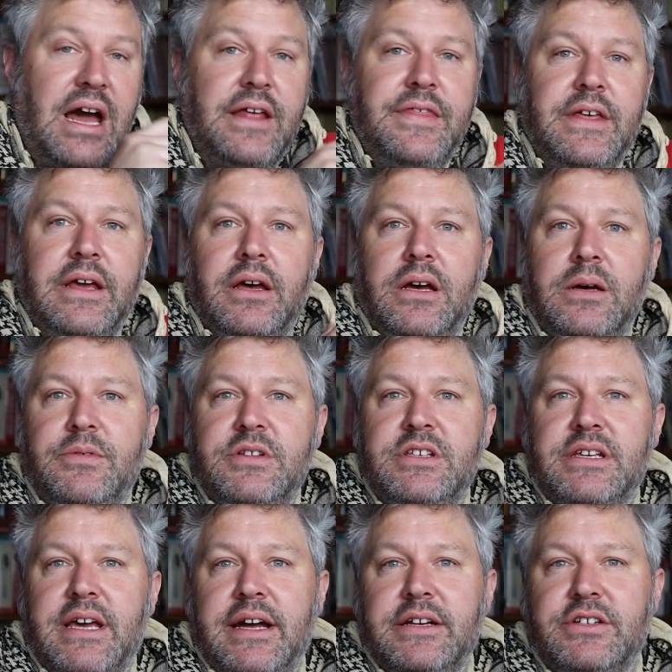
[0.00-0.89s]
I think urban
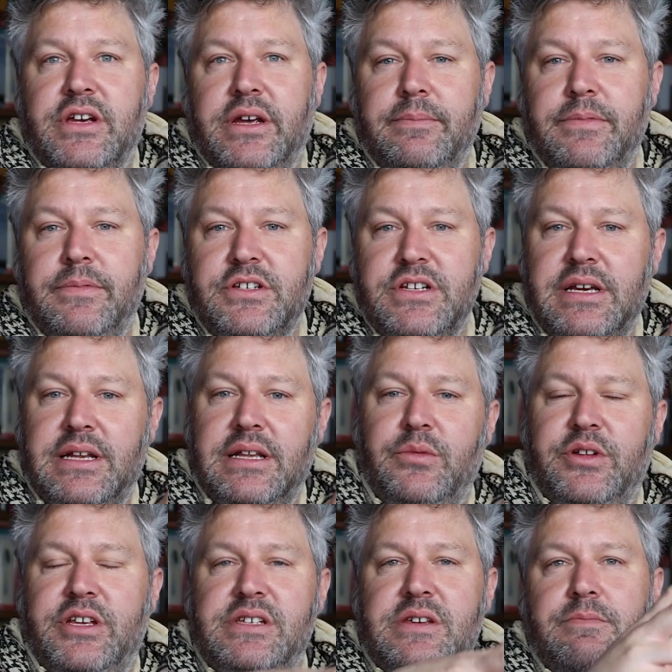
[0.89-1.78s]
sketching, particularly
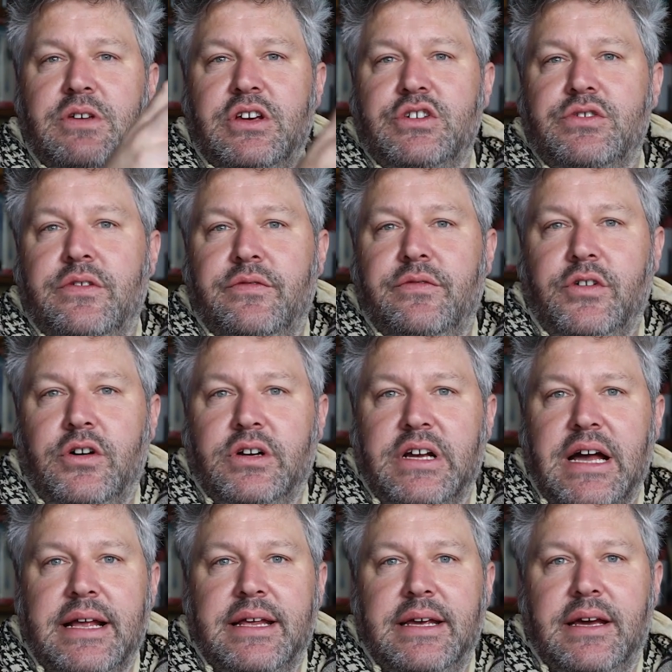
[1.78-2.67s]
when it's a mixture of
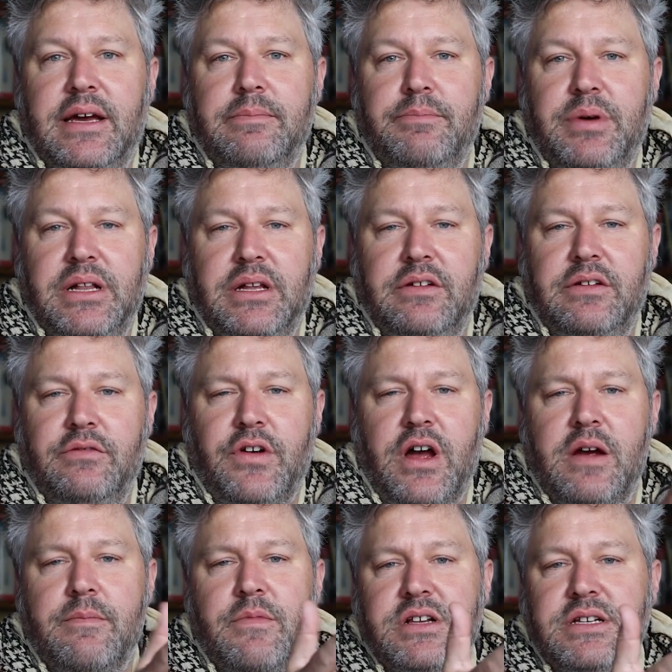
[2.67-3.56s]
organic and built
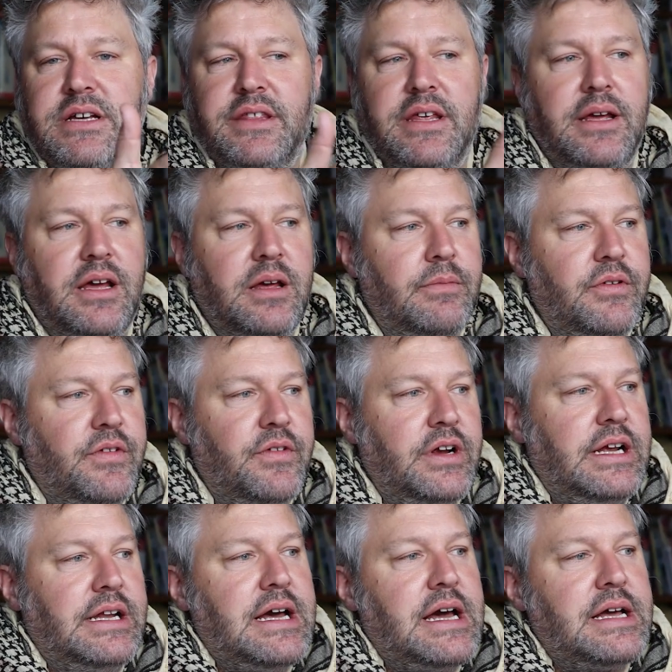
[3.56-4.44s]
environment, I think can be
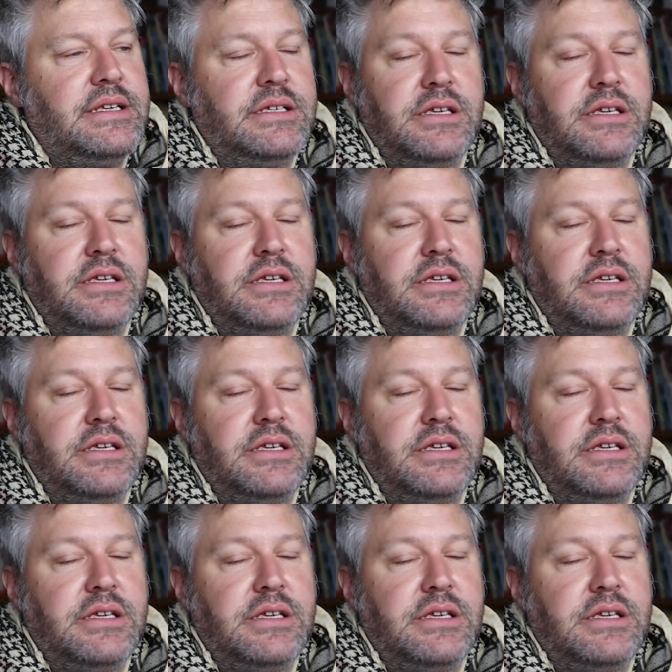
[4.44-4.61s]
really nice.